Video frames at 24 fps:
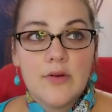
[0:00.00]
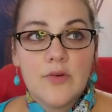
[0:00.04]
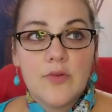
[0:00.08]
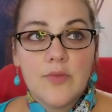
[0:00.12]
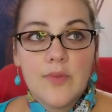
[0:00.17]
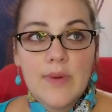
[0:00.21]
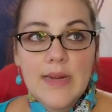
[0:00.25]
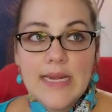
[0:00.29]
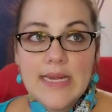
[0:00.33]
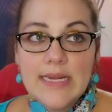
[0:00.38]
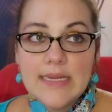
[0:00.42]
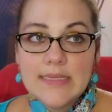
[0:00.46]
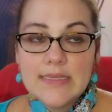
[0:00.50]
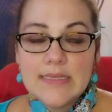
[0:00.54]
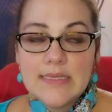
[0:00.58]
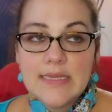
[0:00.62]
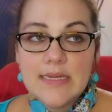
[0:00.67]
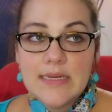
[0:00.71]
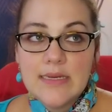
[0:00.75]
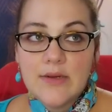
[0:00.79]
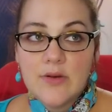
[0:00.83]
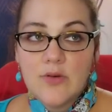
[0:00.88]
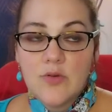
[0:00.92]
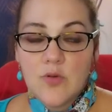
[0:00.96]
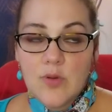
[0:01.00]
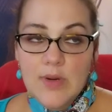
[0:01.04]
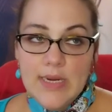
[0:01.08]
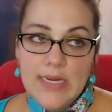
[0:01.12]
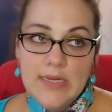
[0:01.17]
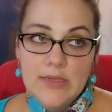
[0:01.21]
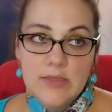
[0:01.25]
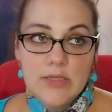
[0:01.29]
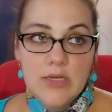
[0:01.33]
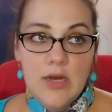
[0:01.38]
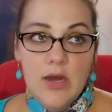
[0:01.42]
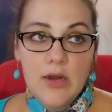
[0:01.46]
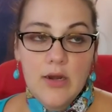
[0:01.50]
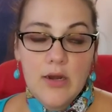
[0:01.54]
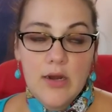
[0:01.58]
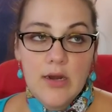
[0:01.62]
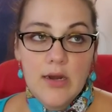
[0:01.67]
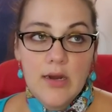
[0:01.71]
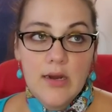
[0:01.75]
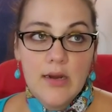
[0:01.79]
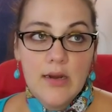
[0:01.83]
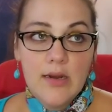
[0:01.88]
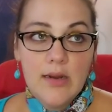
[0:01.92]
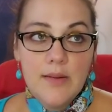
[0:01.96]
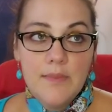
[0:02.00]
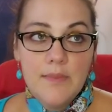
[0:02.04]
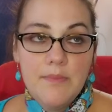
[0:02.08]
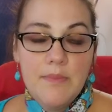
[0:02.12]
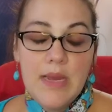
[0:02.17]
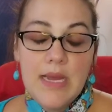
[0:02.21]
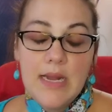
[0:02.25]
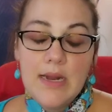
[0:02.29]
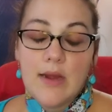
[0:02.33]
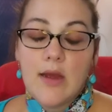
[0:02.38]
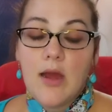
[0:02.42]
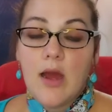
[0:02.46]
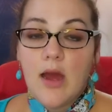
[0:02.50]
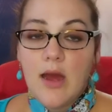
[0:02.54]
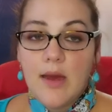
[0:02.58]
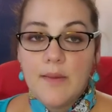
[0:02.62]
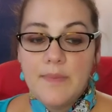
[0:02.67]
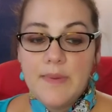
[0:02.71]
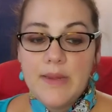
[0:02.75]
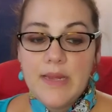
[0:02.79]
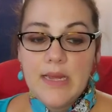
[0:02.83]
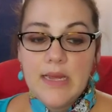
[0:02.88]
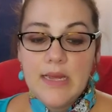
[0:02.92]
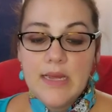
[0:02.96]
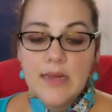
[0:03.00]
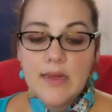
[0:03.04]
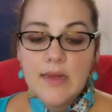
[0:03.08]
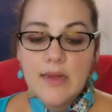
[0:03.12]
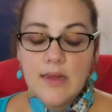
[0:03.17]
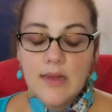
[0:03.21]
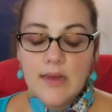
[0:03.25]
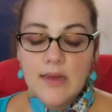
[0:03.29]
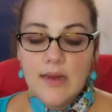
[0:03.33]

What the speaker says: great granddaughter made a copy,